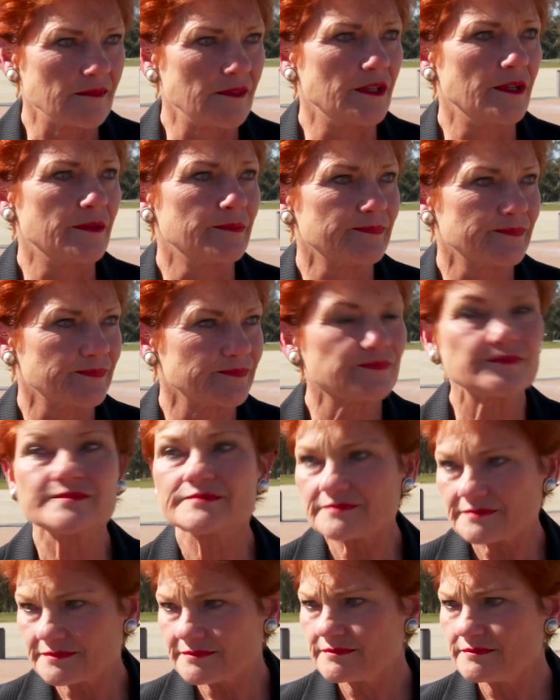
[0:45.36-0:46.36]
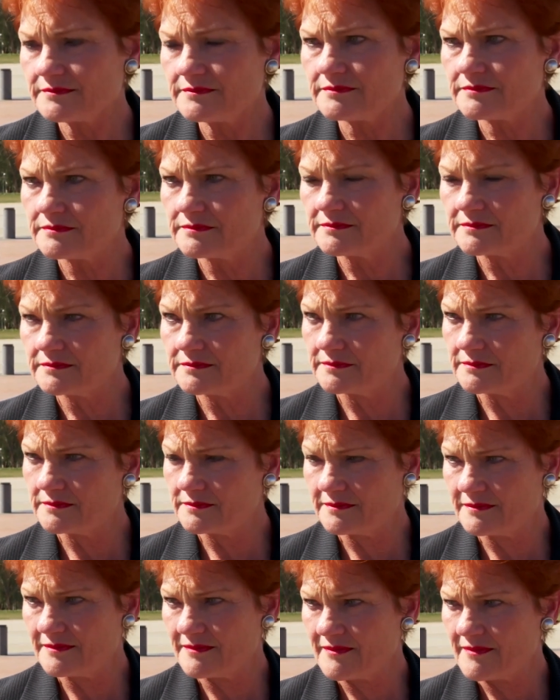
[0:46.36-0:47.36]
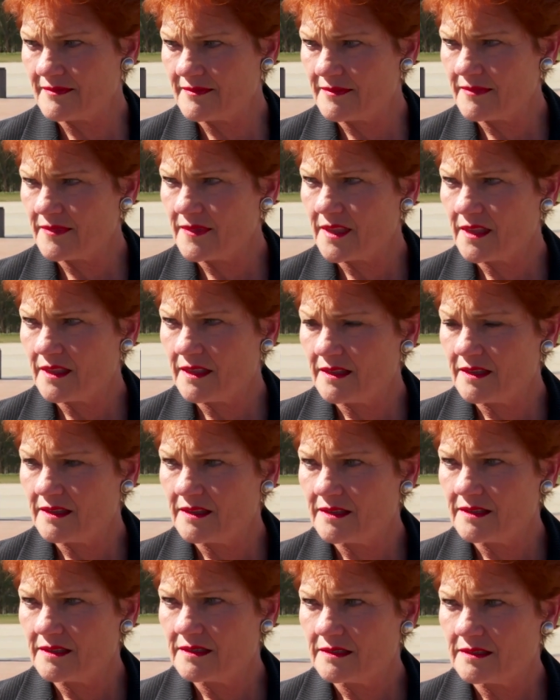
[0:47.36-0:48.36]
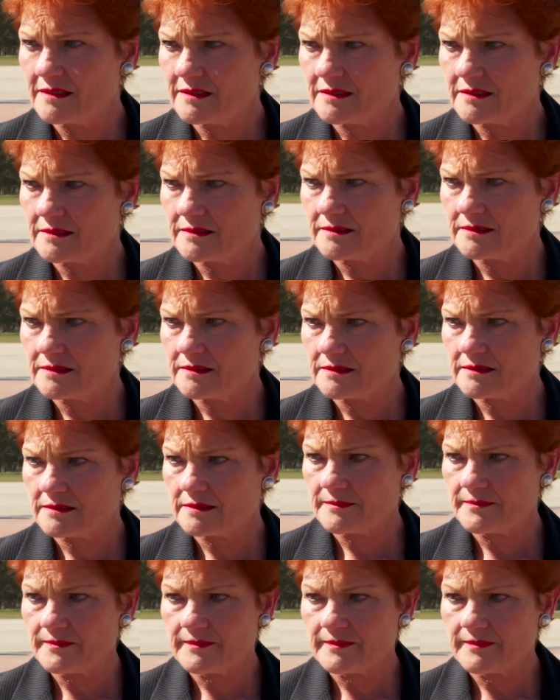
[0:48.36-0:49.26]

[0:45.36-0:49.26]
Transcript: It's, Or is it just it was? It's the thing you wanted so much.